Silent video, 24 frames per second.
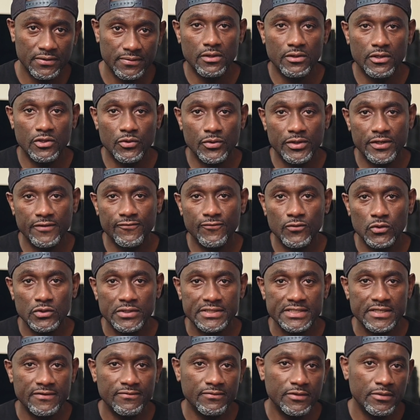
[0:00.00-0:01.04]
The
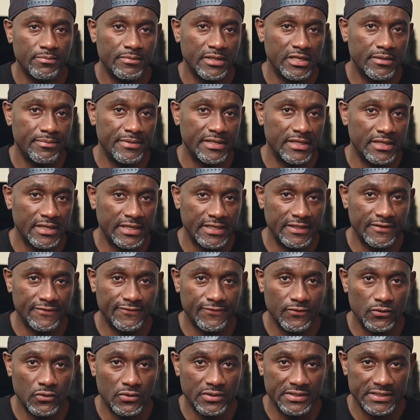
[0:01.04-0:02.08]
24-70mm lens
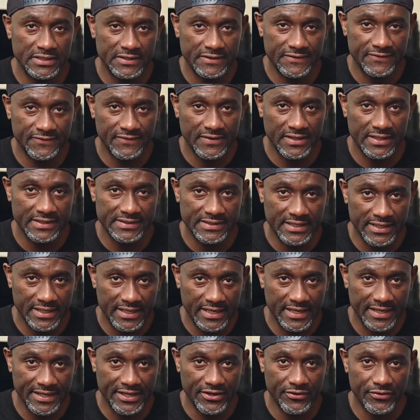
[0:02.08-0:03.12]
focuses fast and
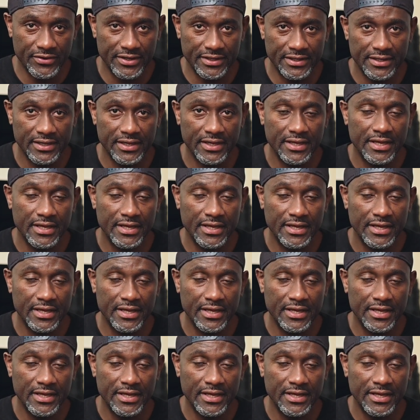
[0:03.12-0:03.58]
accurate.